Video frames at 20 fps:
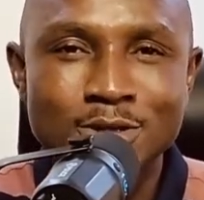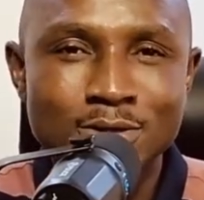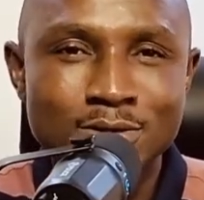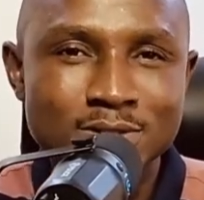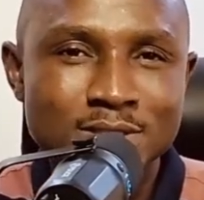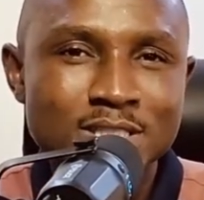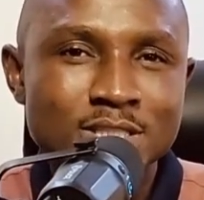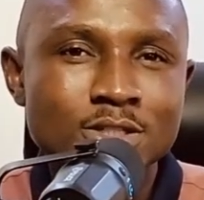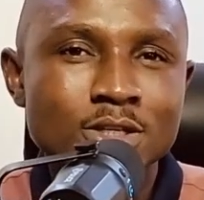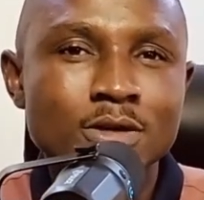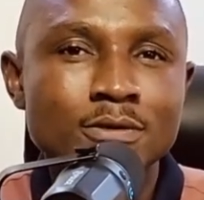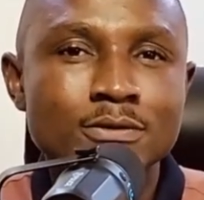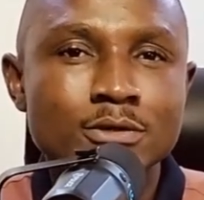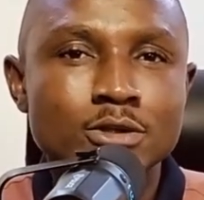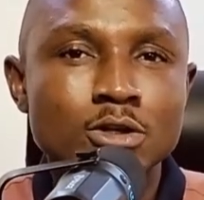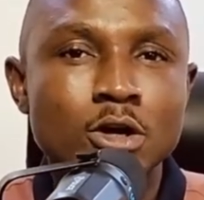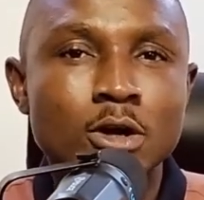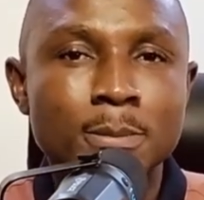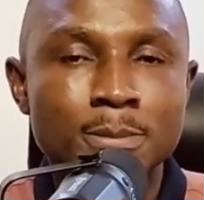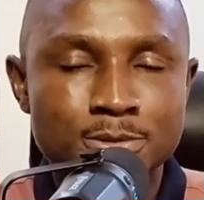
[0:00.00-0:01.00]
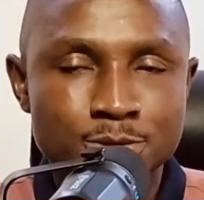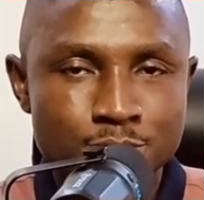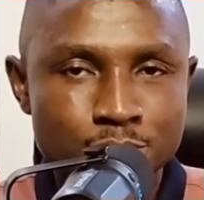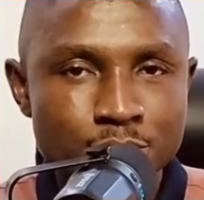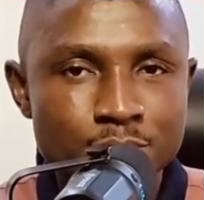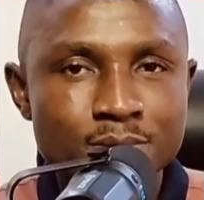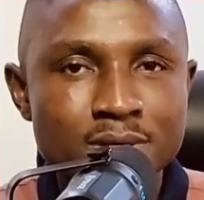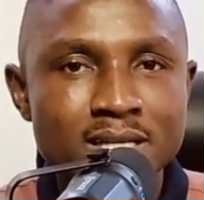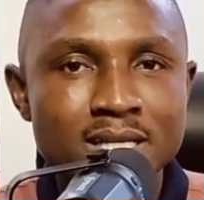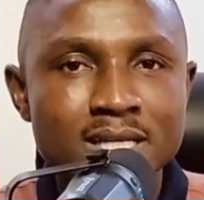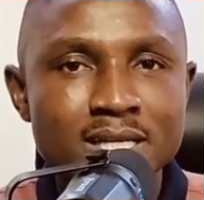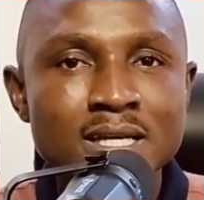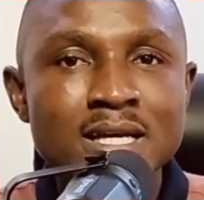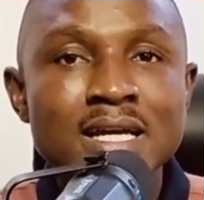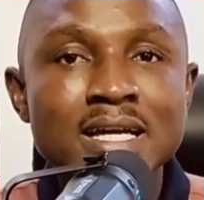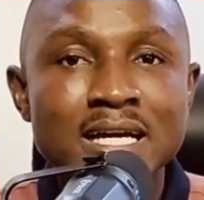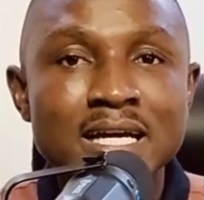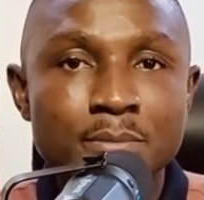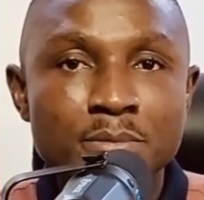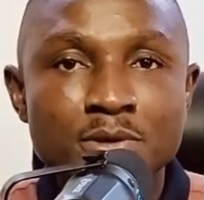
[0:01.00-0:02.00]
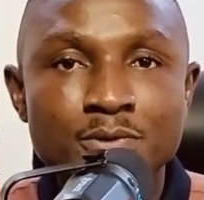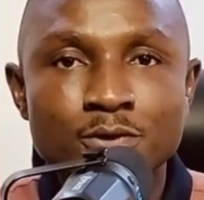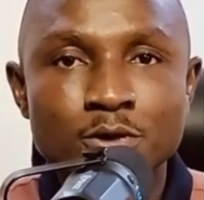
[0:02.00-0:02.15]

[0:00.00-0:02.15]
season of obscurity can be